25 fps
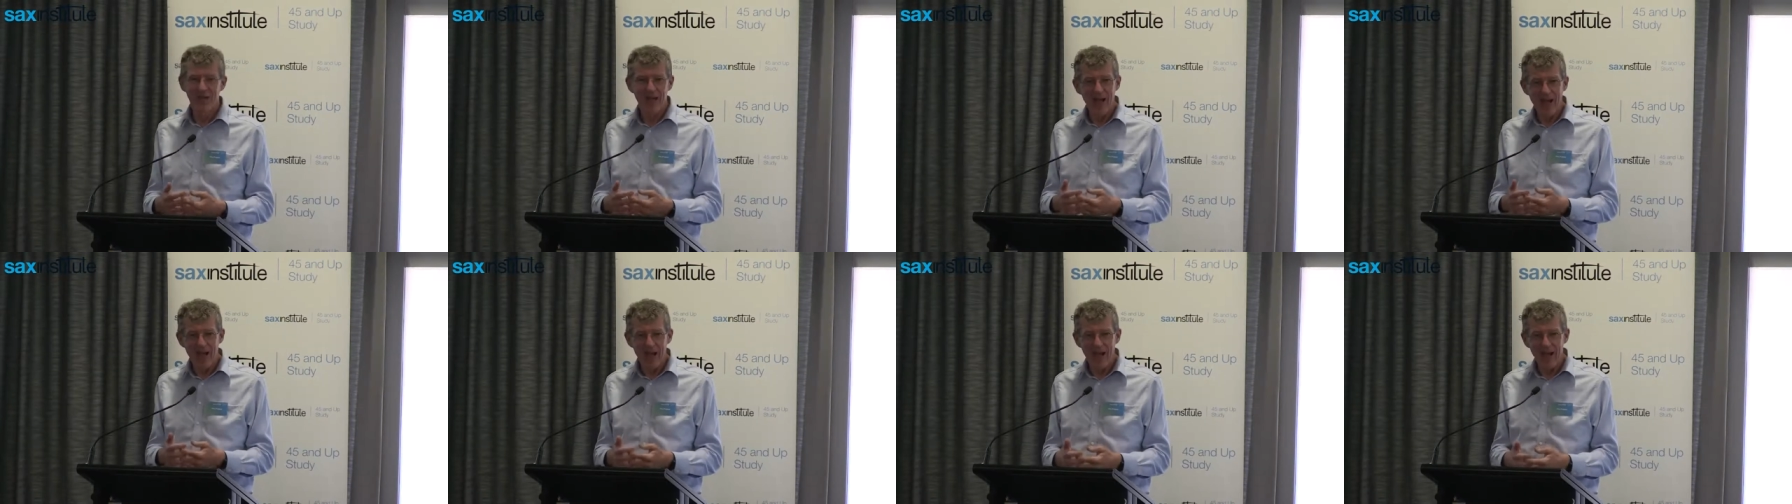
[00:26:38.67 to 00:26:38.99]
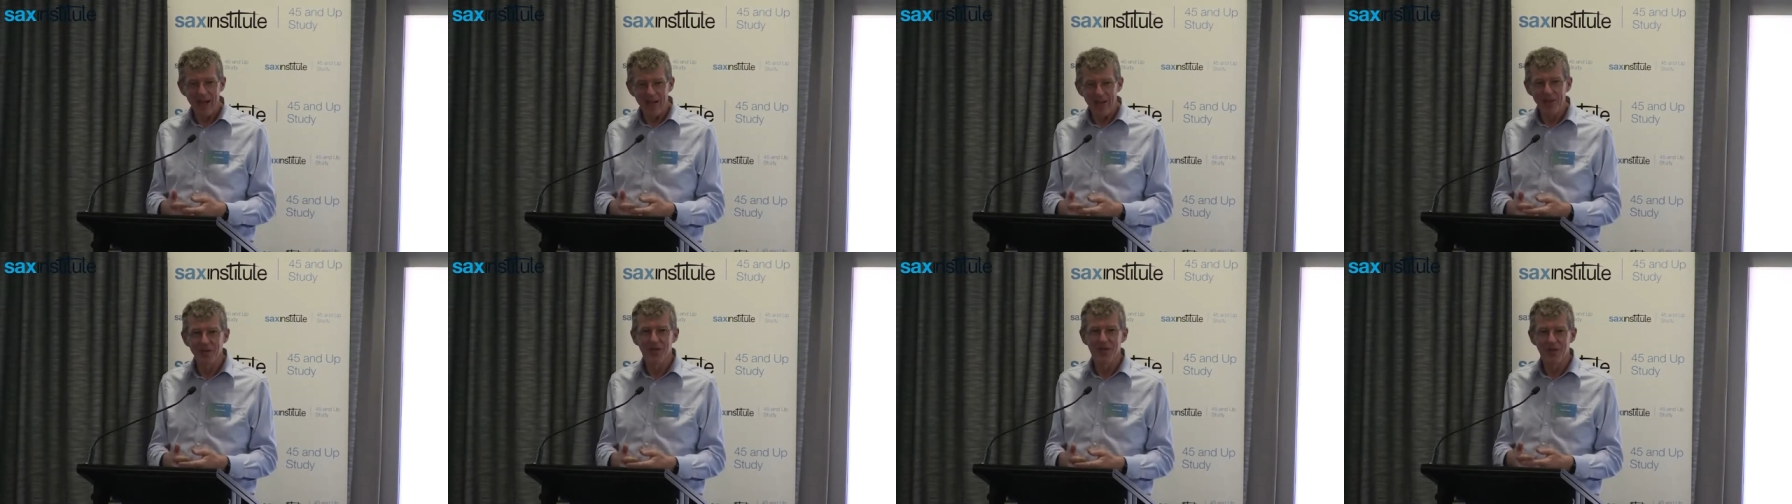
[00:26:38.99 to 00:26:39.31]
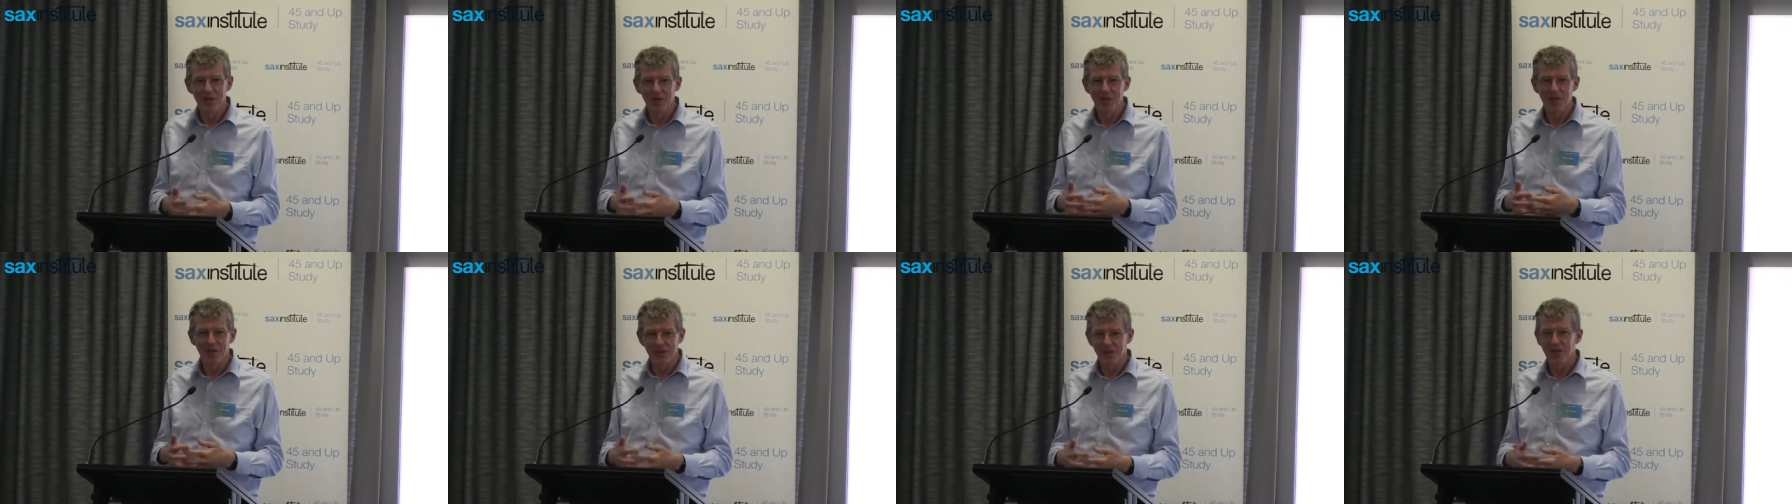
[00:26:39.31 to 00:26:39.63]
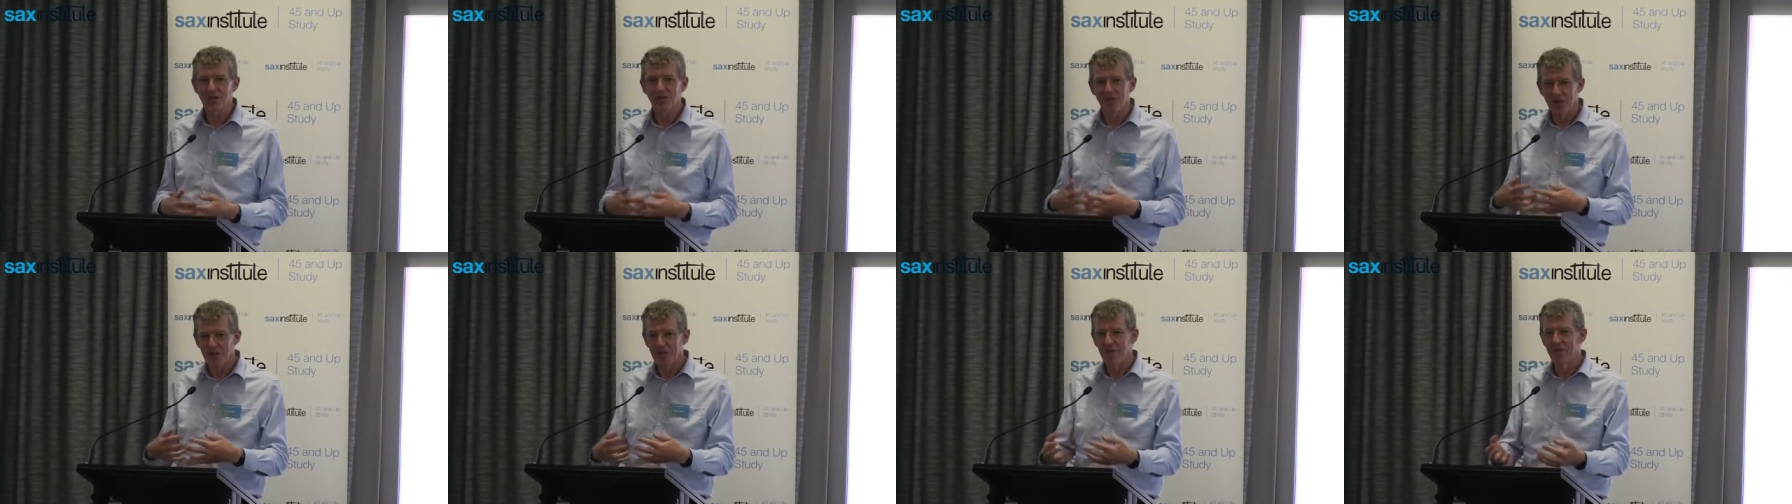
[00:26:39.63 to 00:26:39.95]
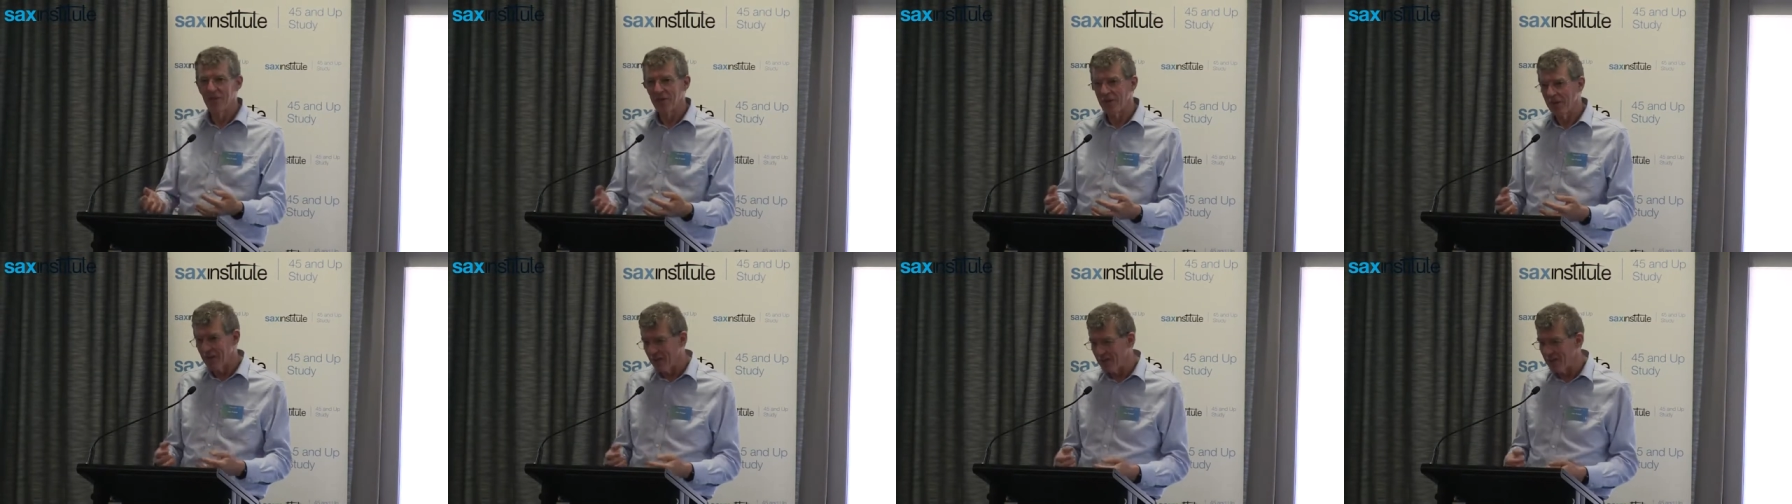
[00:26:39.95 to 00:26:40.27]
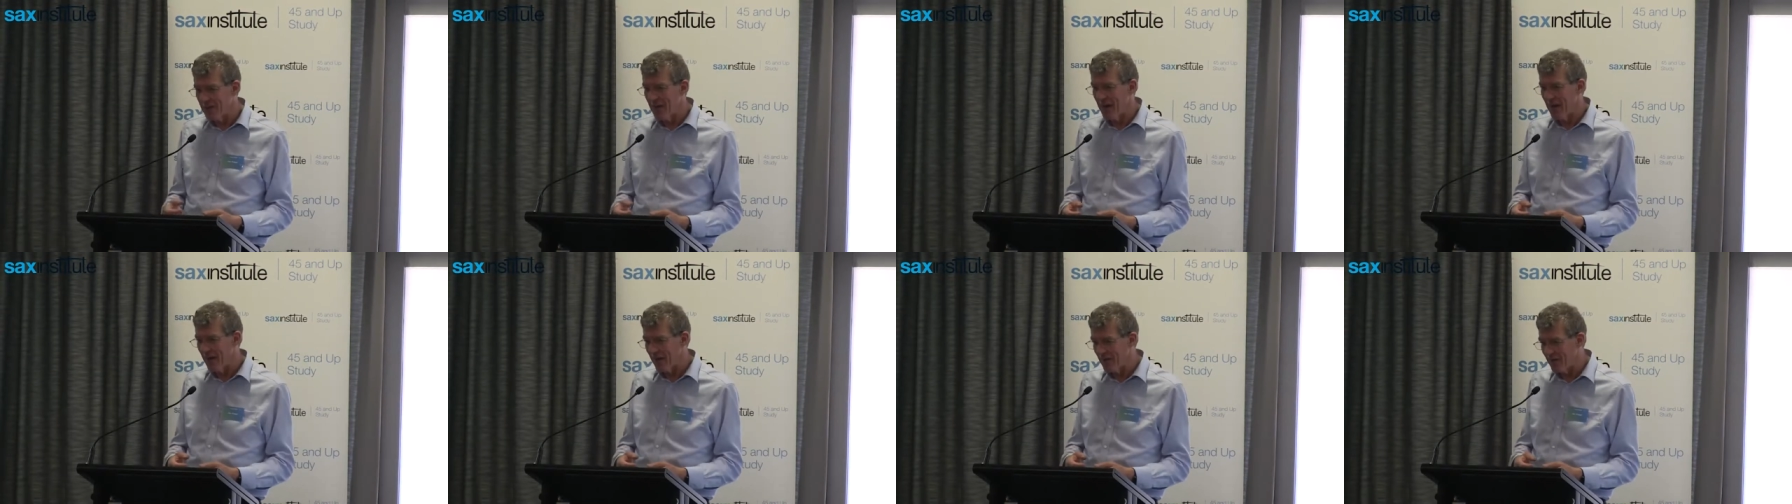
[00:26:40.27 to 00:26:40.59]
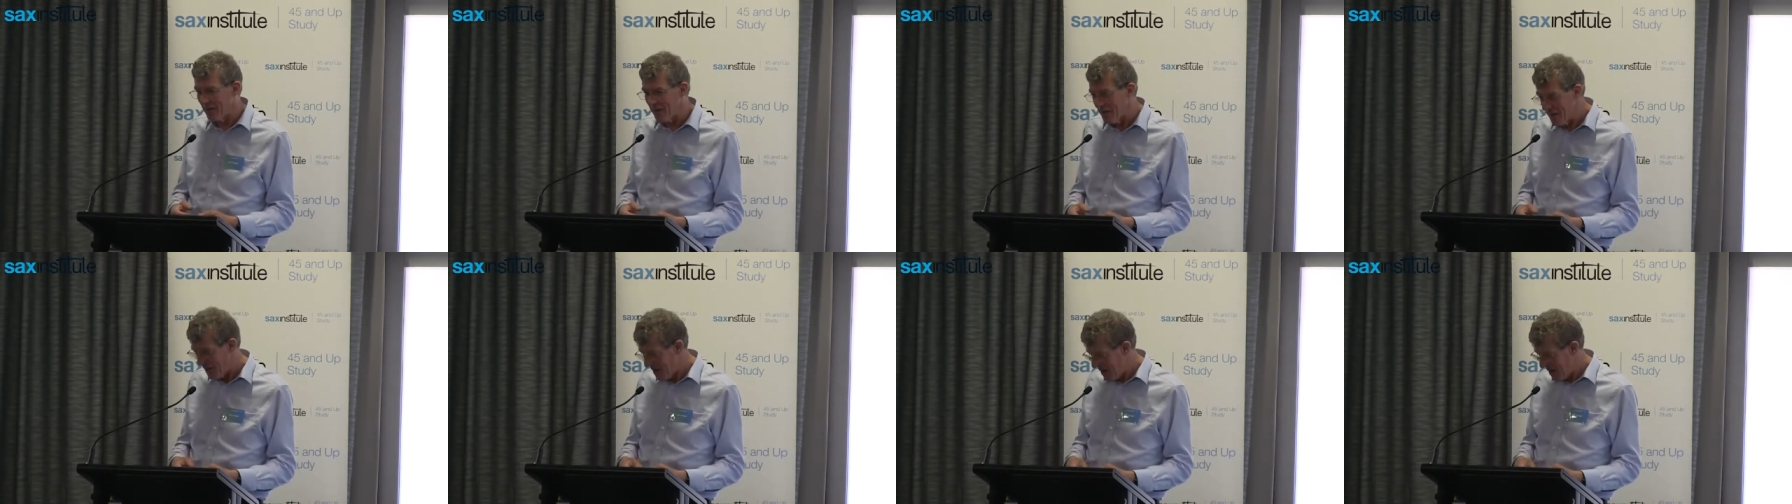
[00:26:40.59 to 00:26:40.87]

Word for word: and there's a treatment given out.